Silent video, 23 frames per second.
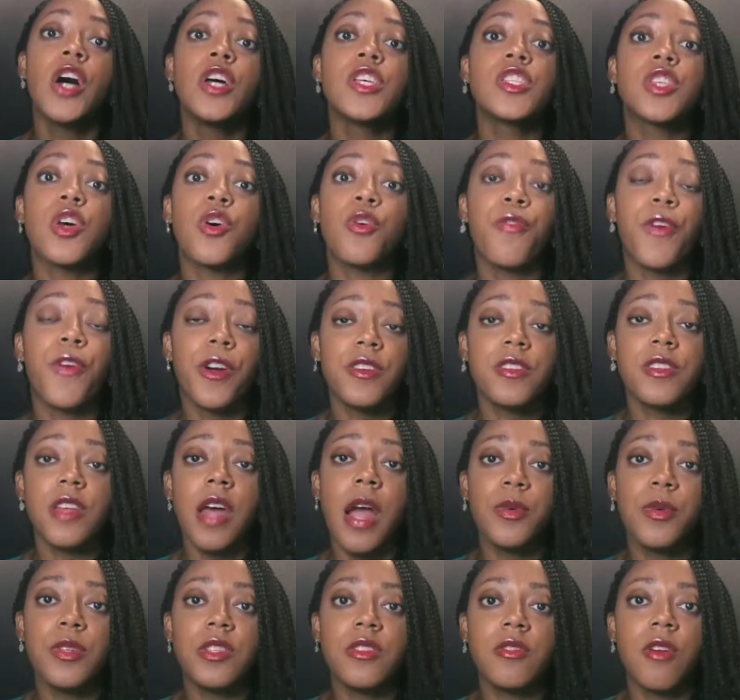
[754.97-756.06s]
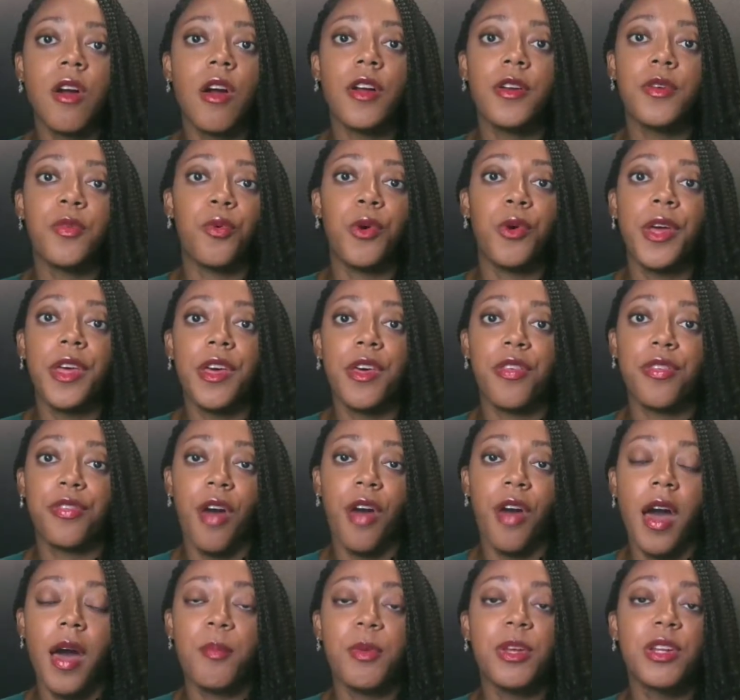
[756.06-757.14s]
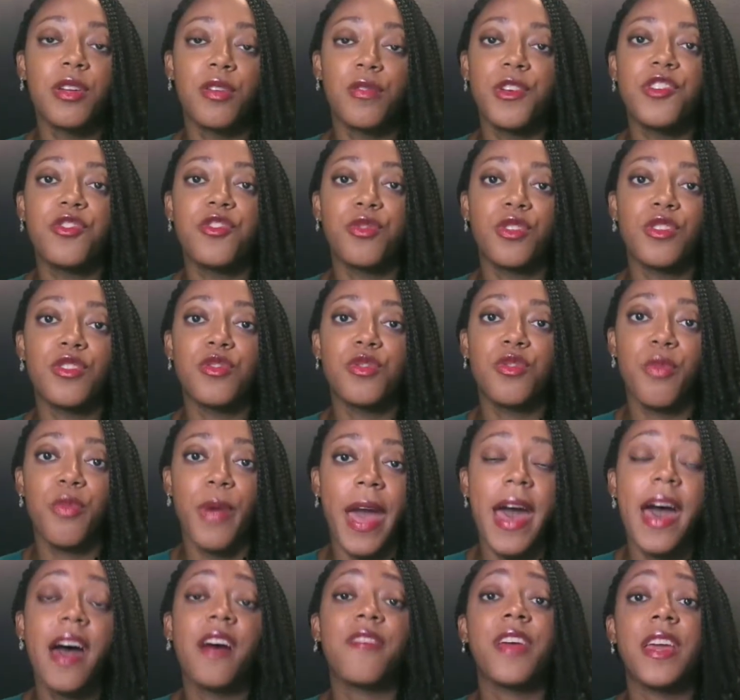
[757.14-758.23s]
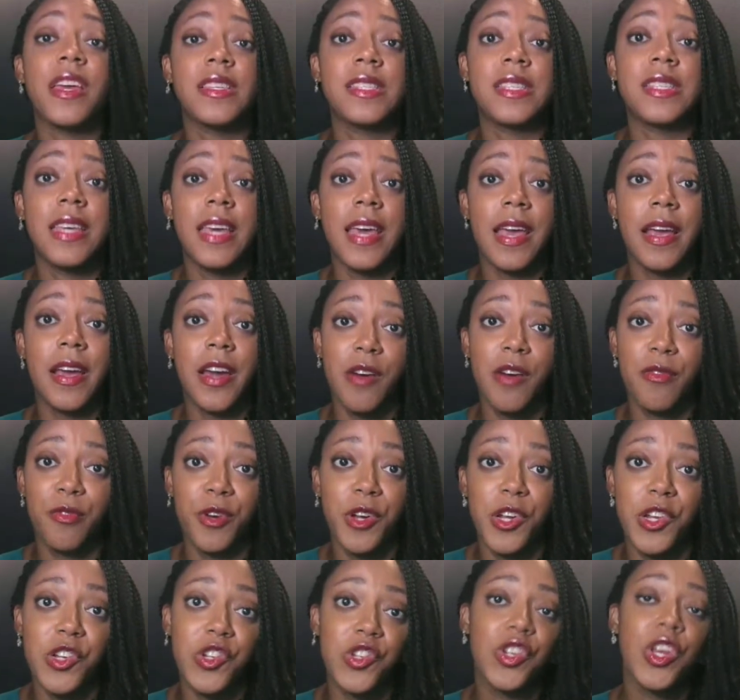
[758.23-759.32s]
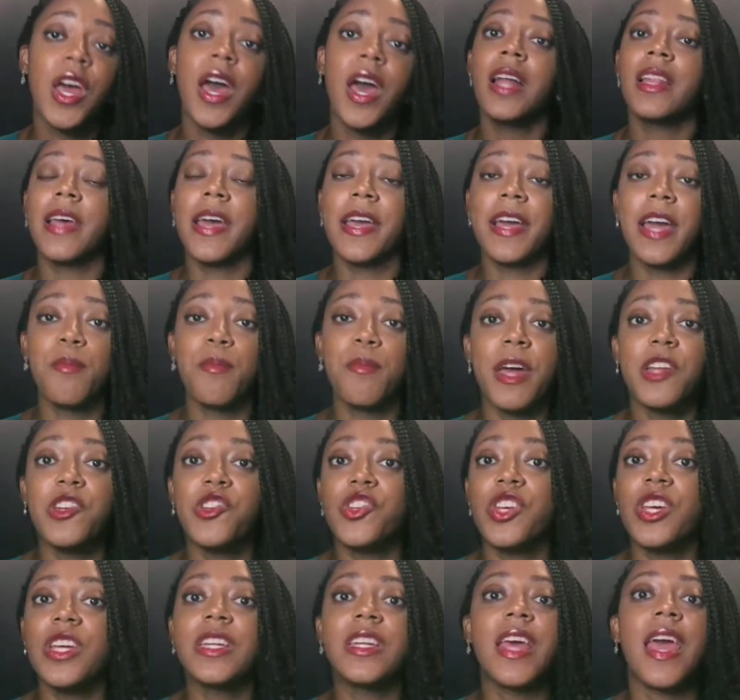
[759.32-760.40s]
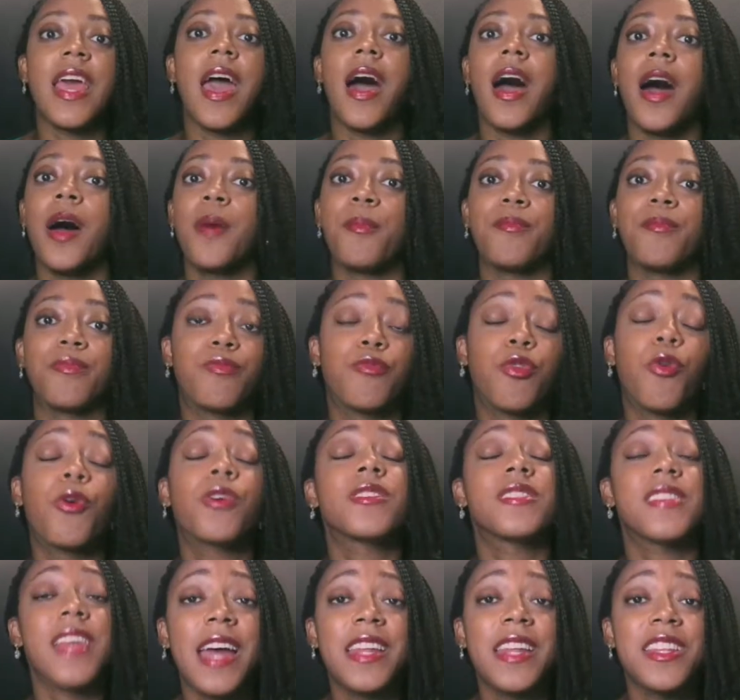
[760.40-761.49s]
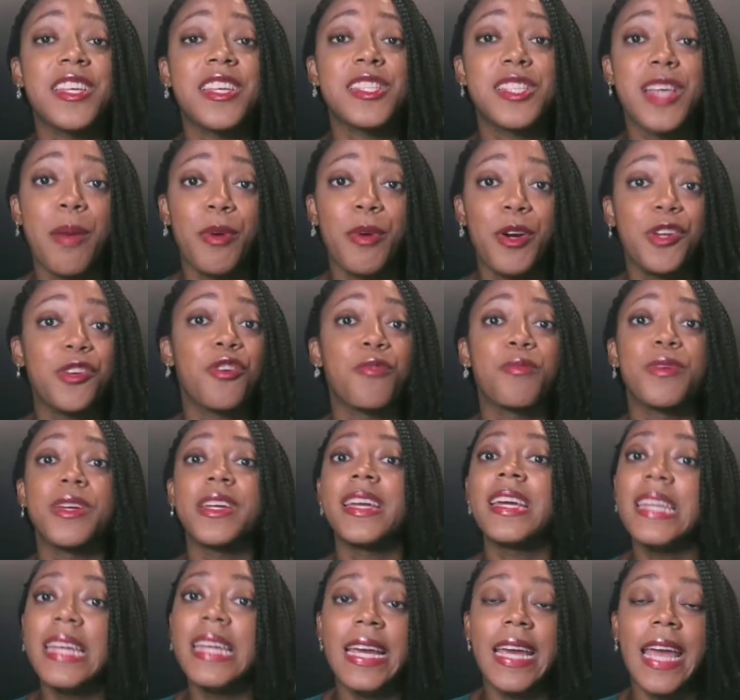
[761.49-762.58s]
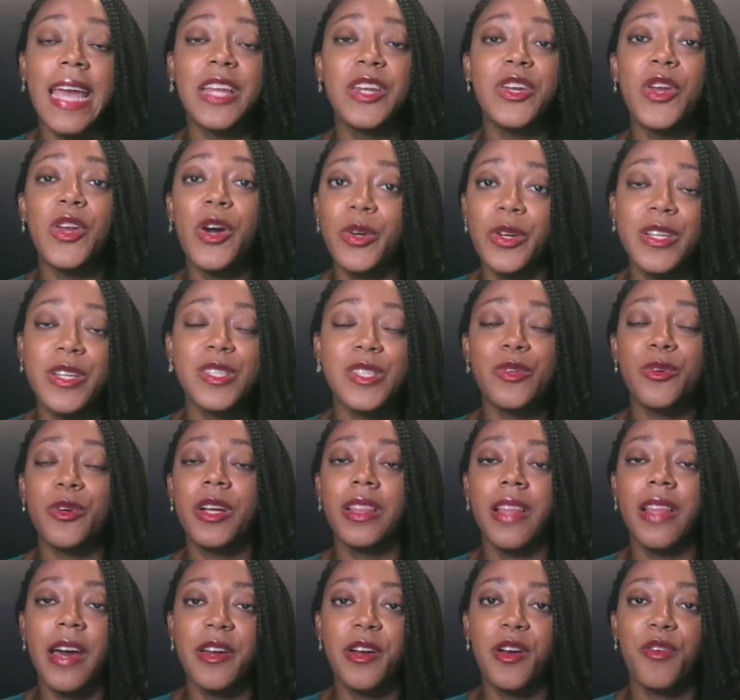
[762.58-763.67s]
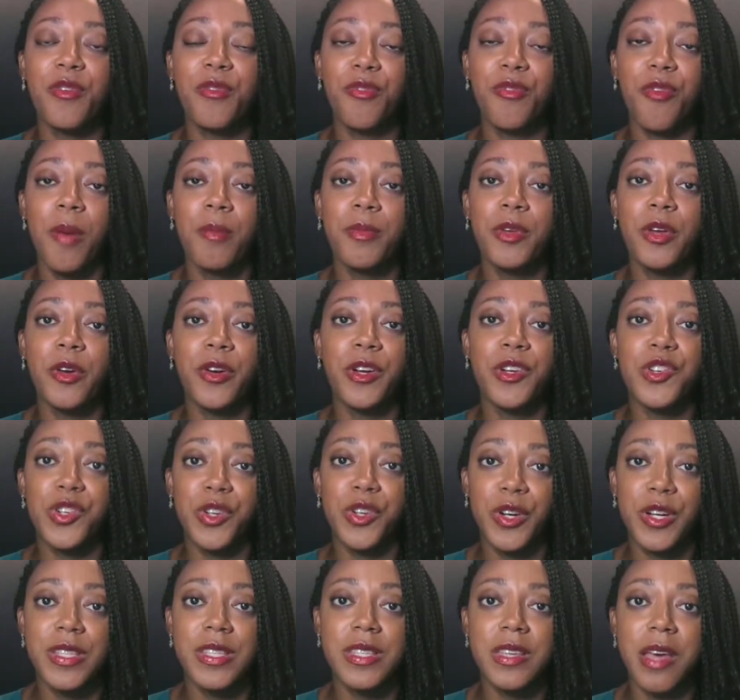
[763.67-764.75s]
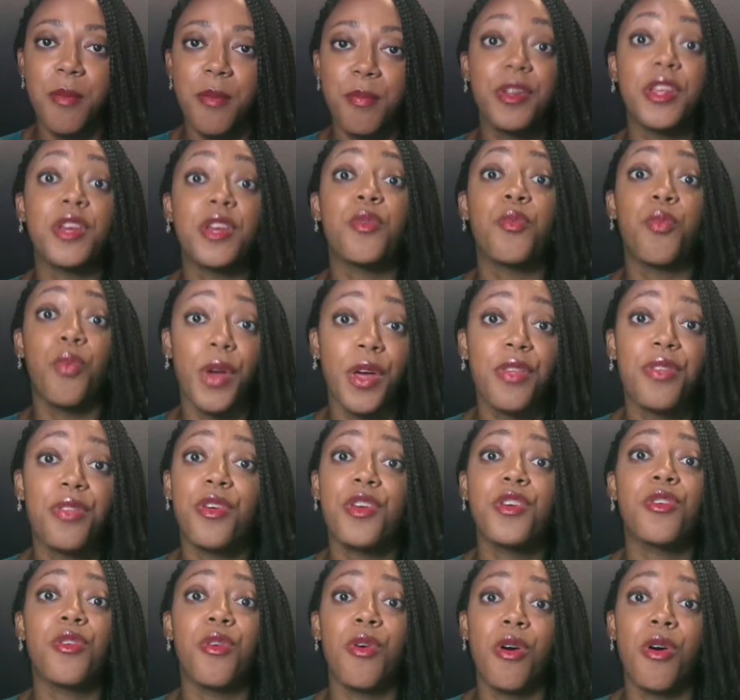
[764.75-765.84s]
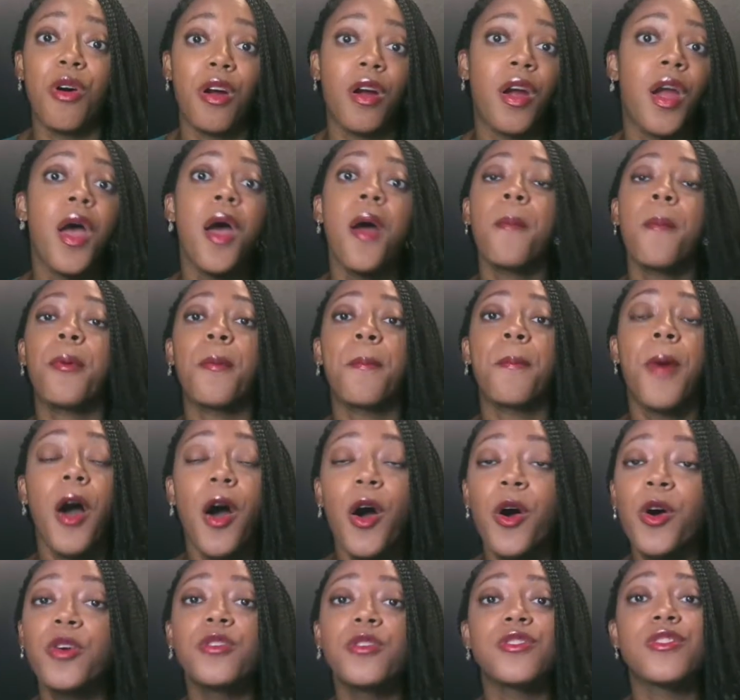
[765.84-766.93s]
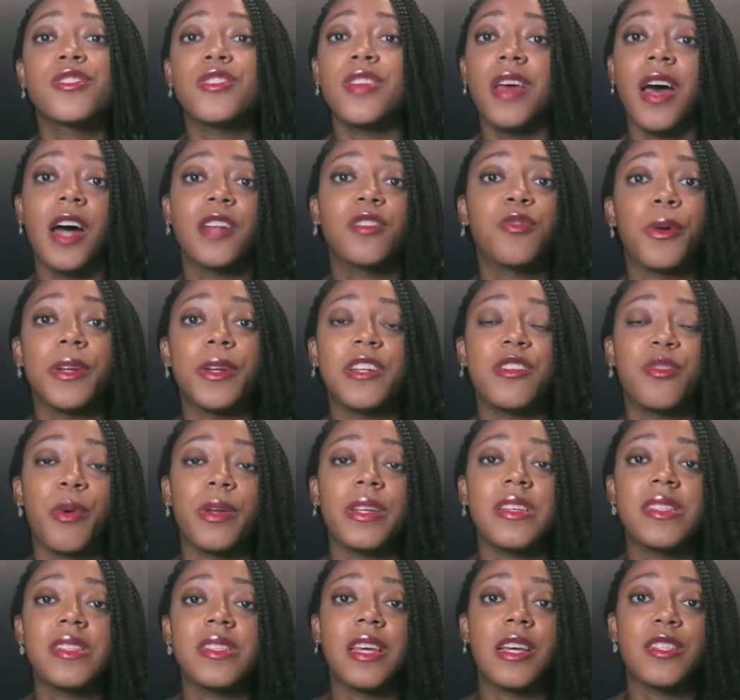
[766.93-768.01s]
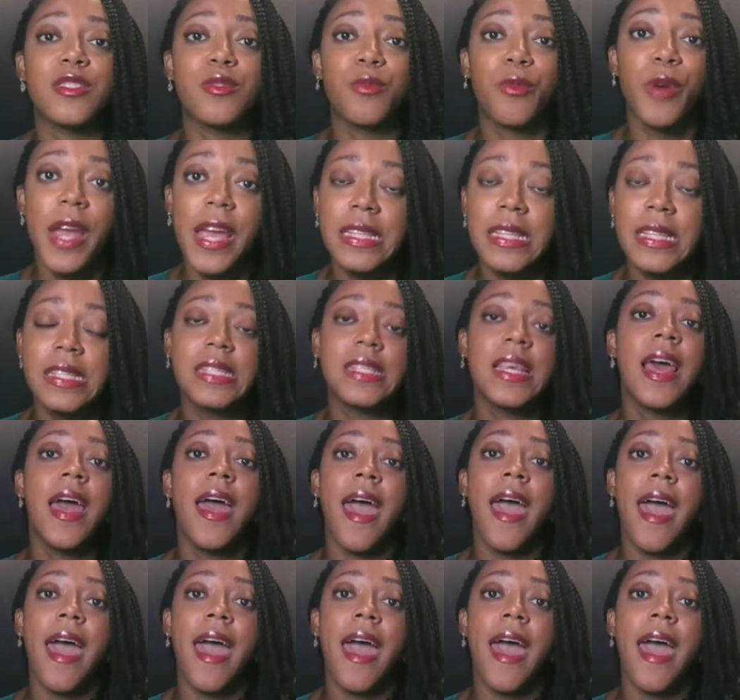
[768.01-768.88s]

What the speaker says: So first, I would start with individuals who have ACA coverage. Like I mentioned, towards the end of the summer, you'll be getting a notice or a letter from your insurance company with your proposed 2026 rates.